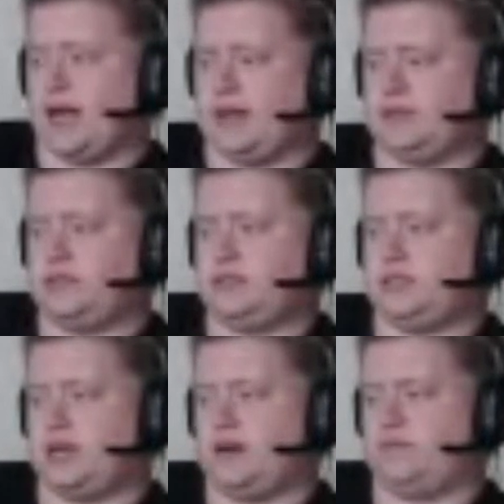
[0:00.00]

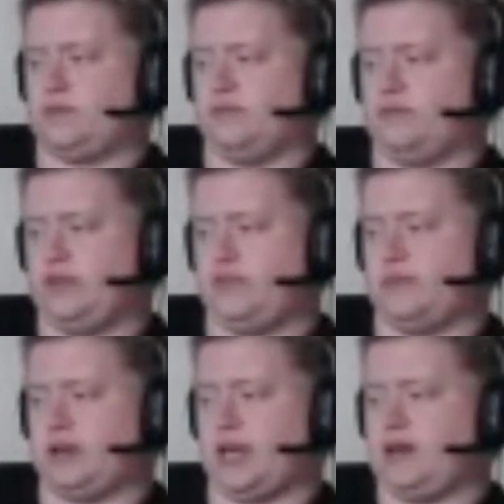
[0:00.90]
And
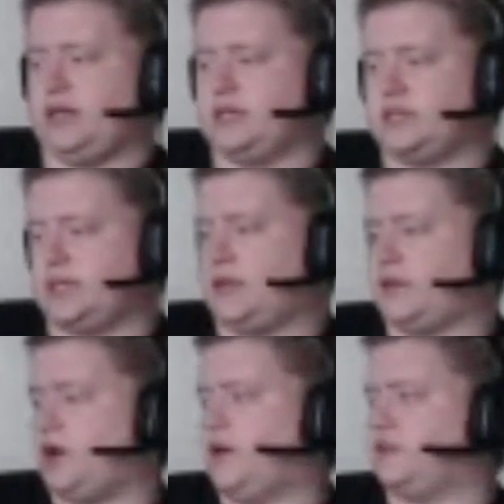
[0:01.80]
with them again is
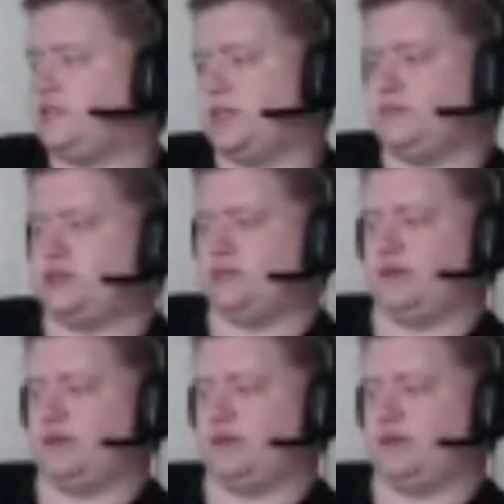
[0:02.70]
another guy that seems